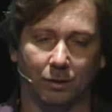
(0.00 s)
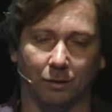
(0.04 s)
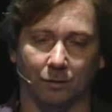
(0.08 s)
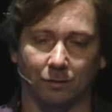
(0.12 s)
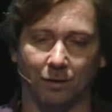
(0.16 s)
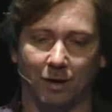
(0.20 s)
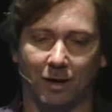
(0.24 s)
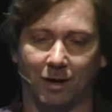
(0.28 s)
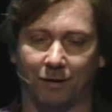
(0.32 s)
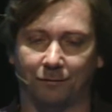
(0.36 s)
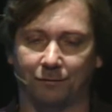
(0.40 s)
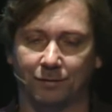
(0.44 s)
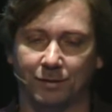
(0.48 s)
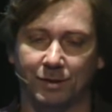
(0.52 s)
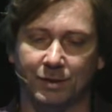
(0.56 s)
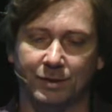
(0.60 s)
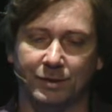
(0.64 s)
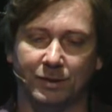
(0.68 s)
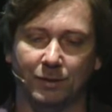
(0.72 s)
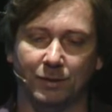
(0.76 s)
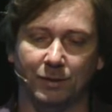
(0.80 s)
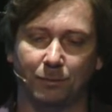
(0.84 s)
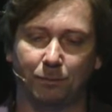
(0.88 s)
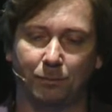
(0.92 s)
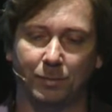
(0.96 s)
don't have
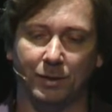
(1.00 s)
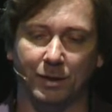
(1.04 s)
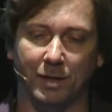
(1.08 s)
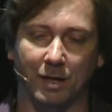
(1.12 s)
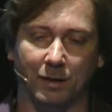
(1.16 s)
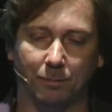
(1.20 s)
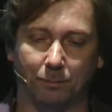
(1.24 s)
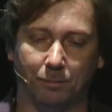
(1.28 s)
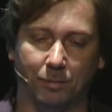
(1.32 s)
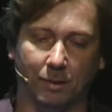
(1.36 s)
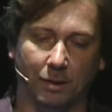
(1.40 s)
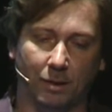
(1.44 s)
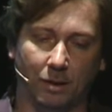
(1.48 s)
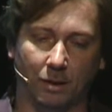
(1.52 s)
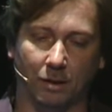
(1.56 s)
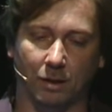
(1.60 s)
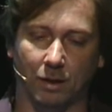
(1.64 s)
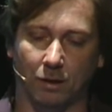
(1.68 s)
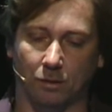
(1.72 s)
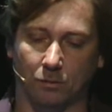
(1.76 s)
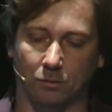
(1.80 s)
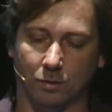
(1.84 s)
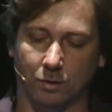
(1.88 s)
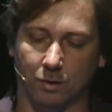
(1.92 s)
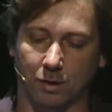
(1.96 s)
TCP IP in
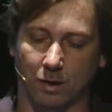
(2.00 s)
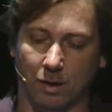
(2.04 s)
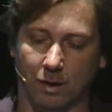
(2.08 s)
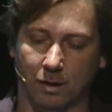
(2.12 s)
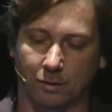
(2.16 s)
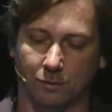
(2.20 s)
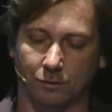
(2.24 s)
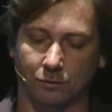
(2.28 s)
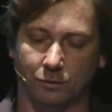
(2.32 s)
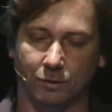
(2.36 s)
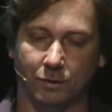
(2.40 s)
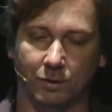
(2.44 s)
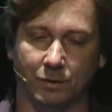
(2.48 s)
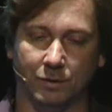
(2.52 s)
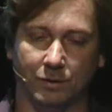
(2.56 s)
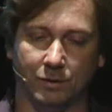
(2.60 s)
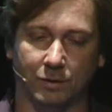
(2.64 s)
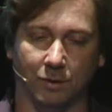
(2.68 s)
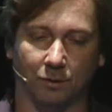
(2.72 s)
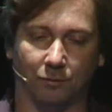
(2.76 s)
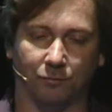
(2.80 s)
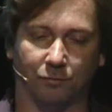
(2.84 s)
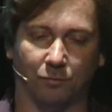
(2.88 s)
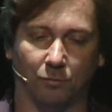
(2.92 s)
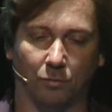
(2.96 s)
our IoT
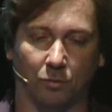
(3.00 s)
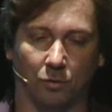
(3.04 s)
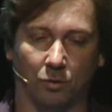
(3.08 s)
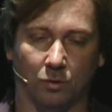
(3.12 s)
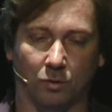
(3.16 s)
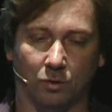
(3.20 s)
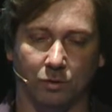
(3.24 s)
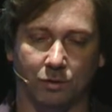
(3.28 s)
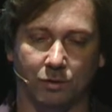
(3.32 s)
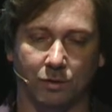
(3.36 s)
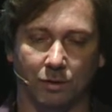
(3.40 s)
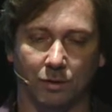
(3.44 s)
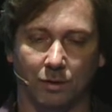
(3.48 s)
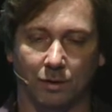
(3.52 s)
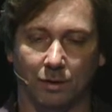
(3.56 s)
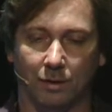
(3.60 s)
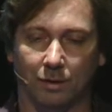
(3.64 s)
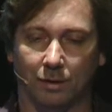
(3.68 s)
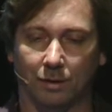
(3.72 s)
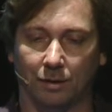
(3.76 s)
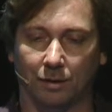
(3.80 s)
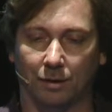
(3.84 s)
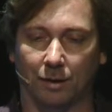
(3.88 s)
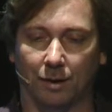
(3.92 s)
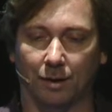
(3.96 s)
surfboard.
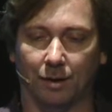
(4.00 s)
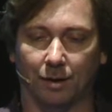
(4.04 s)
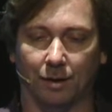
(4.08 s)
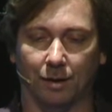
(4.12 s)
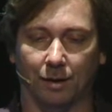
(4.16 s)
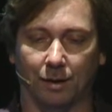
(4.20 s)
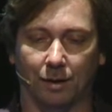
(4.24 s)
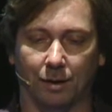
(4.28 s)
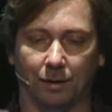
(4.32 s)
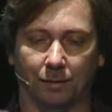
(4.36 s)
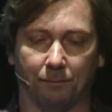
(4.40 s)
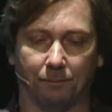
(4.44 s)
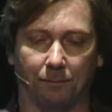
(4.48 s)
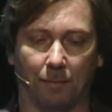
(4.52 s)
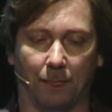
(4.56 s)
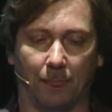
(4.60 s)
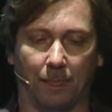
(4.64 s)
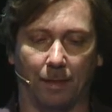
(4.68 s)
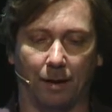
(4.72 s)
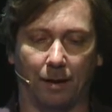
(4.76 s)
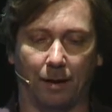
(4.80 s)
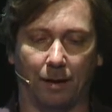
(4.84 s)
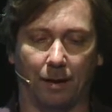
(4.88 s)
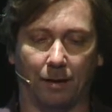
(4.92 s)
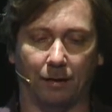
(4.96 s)
Uh,
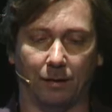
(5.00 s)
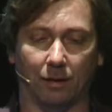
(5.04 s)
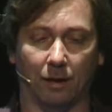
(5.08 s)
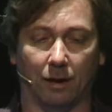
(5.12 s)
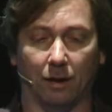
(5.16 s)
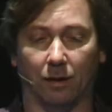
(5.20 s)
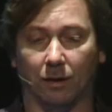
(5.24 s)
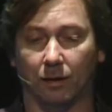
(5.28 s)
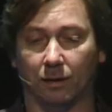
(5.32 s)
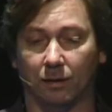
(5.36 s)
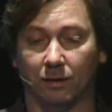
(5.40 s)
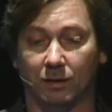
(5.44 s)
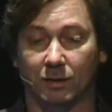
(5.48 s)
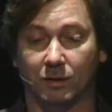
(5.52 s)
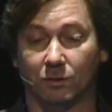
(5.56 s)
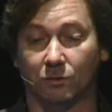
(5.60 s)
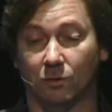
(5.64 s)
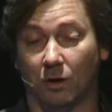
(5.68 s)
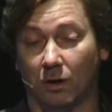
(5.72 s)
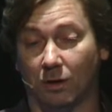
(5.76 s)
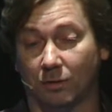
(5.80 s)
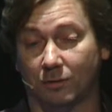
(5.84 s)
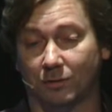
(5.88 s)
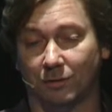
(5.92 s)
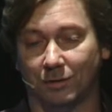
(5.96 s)
and it's
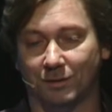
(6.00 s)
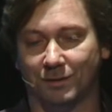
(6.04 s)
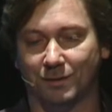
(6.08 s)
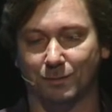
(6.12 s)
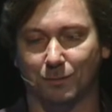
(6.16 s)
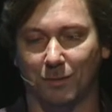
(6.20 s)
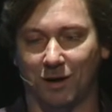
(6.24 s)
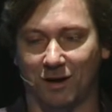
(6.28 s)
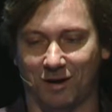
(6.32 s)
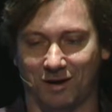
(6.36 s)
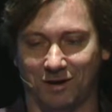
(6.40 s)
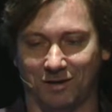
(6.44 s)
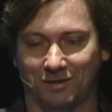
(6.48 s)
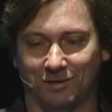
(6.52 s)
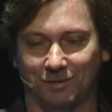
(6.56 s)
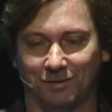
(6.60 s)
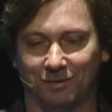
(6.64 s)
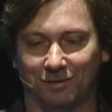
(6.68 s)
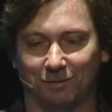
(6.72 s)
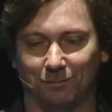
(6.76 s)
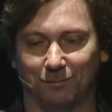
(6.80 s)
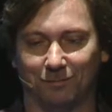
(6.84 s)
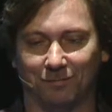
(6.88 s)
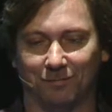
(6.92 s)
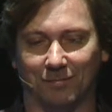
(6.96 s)
not a smart
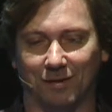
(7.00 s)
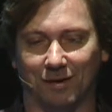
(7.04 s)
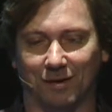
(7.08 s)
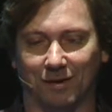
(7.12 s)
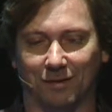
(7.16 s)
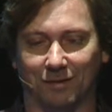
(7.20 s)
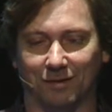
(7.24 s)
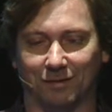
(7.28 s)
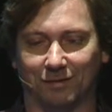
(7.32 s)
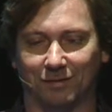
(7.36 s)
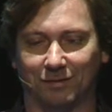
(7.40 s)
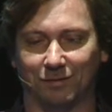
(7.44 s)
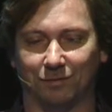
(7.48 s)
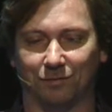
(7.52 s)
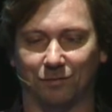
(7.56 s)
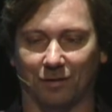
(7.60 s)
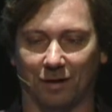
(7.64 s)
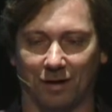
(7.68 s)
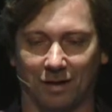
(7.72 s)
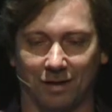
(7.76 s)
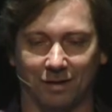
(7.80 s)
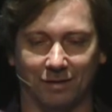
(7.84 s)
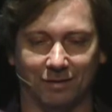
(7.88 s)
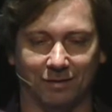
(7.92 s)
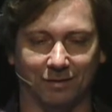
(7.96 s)

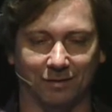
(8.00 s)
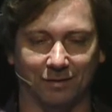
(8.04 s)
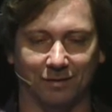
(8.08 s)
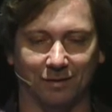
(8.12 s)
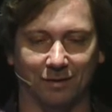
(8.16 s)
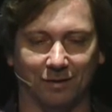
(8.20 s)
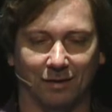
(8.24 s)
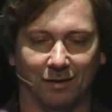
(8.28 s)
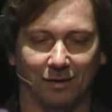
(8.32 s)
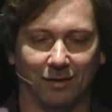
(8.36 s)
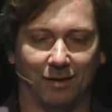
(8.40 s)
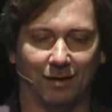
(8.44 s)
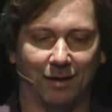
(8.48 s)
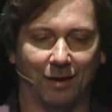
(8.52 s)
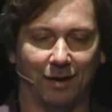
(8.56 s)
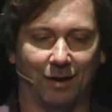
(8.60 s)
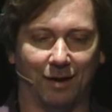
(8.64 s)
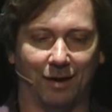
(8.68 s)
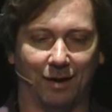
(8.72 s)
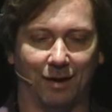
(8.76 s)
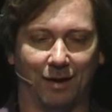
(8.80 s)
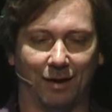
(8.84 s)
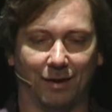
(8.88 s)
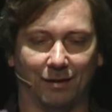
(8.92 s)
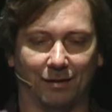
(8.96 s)
device.
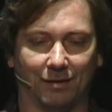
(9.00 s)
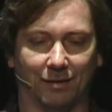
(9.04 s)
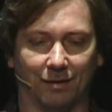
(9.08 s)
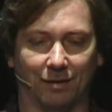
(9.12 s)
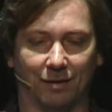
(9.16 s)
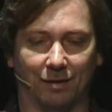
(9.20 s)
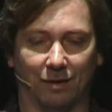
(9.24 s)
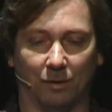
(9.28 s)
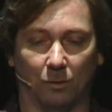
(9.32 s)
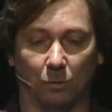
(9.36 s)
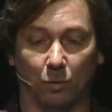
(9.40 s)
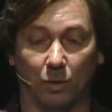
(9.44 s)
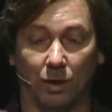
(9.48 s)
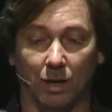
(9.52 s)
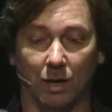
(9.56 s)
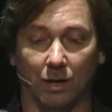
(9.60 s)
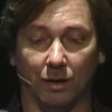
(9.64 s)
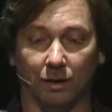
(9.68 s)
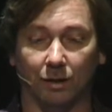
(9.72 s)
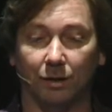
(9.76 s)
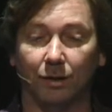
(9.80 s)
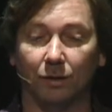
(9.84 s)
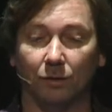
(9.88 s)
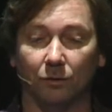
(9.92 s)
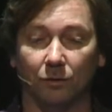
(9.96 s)
And we are
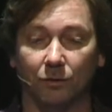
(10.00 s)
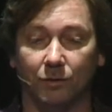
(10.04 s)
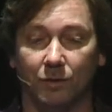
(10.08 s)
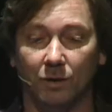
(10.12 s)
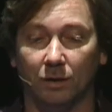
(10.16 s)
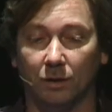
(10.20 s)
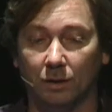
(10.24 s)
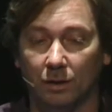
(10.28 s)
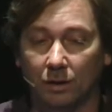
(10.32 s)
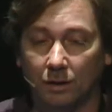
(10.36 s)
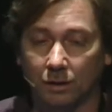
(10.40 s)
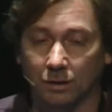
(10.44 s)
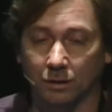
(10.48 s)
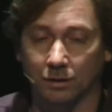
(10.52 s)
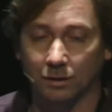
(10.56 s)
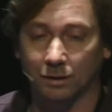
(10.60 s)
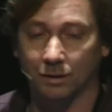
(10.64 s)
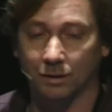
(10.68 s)
using here the